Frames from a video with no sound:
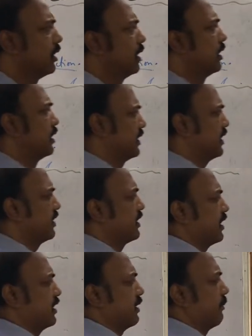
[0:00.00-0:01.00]
This is
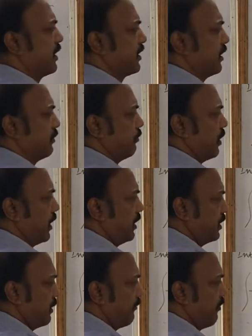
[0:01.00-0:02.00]
just a basic
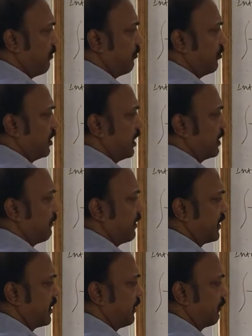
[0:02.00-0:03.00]
one. The formula, the
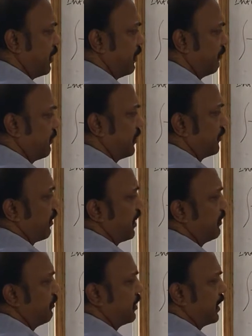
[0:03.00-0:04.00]
basic one which we are
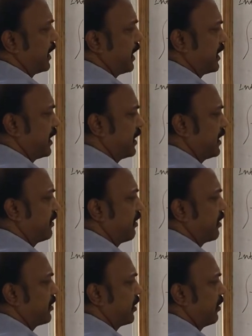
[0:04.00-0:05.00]
using is
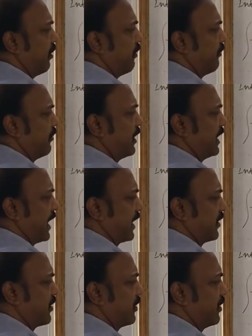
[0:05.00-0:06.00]
integration of
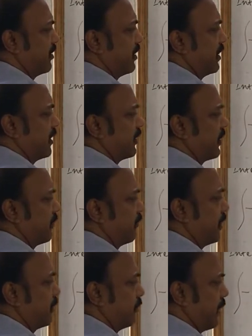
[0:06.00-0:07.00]
dx is
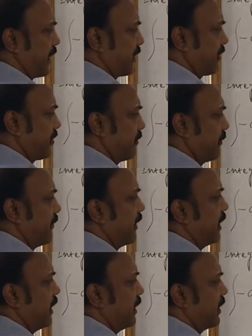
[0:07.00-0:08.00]
equal to x.
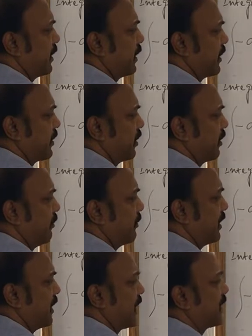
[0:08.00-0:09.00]
Integration of
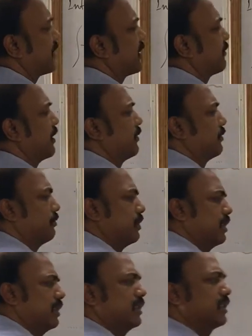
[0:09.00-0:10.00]
dx equal to
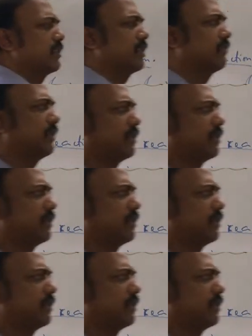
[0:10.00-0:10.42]
what? Is equal